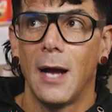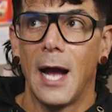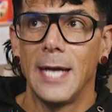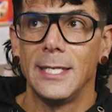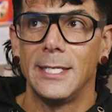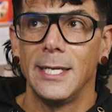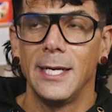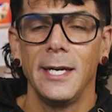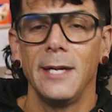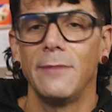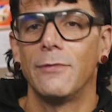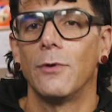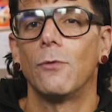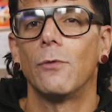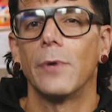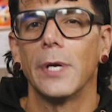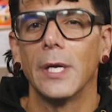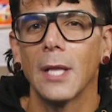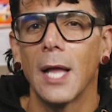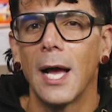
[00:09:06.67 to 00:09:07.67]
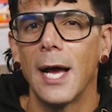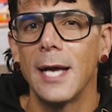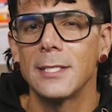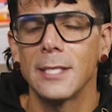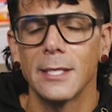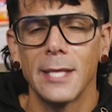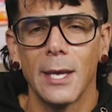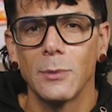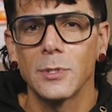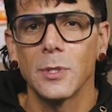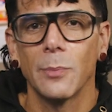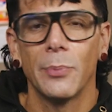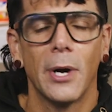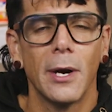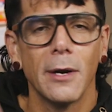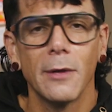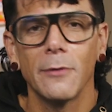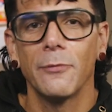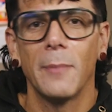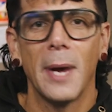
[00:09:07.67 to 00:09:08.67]
I didn't even realize that that was a
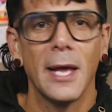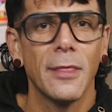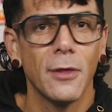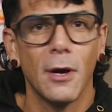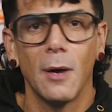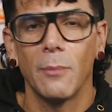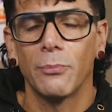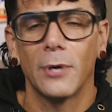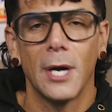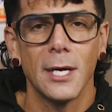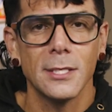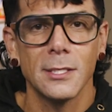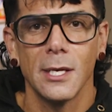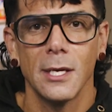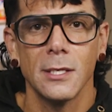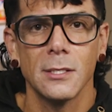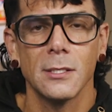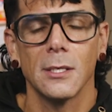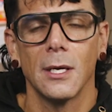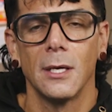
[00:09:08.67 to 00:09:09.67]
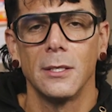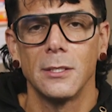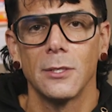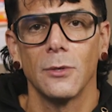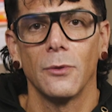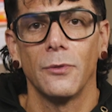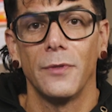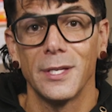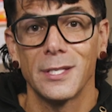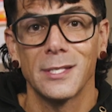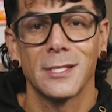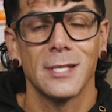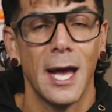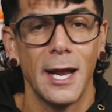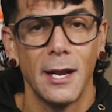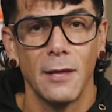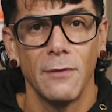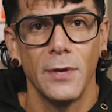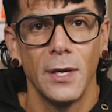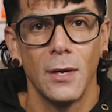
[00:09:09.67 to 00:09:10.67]
part of my thought process until this
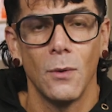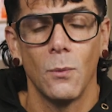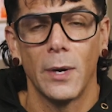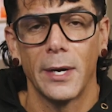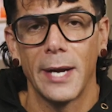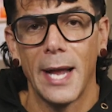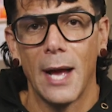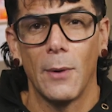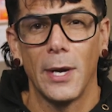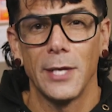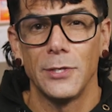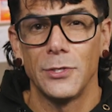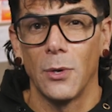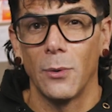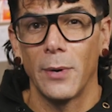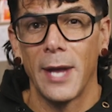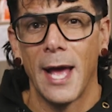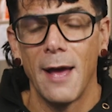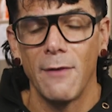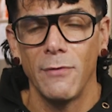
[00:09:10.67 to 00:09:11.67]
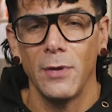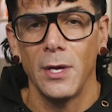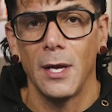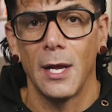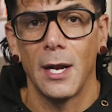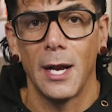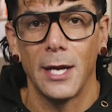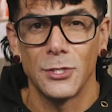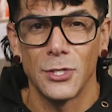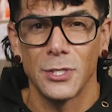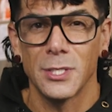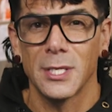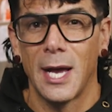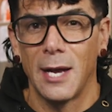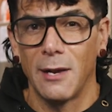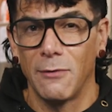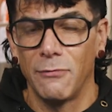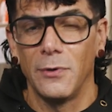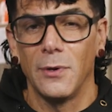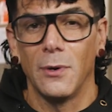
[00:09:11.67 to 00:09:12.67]
side of it, where now I don't have it and I just
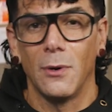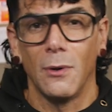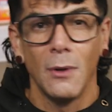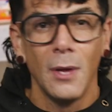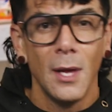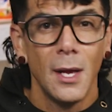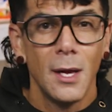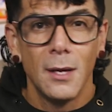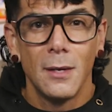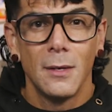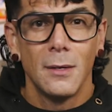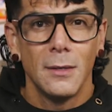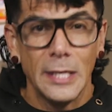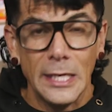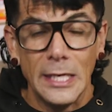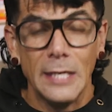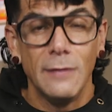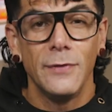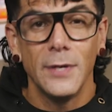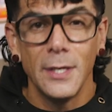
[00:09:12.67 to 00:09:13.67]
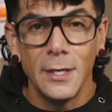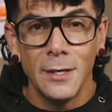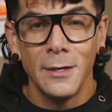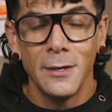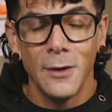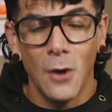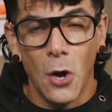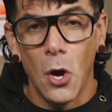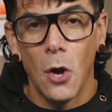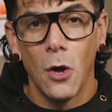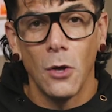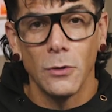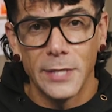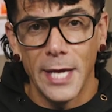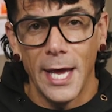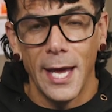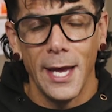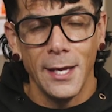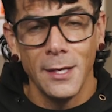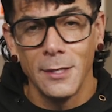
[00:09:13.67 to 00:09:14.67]
kind of feel even all
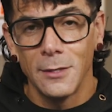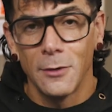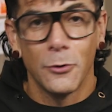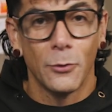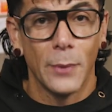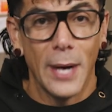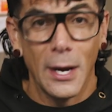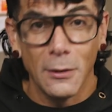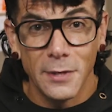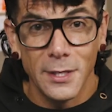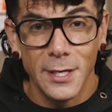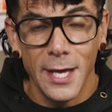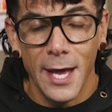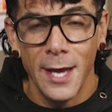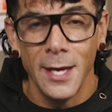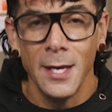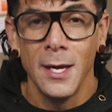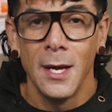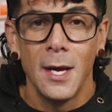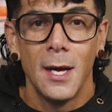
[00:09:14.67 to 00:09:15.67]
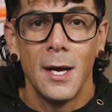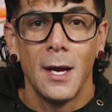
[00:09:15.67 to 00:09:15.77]
day throughout the day.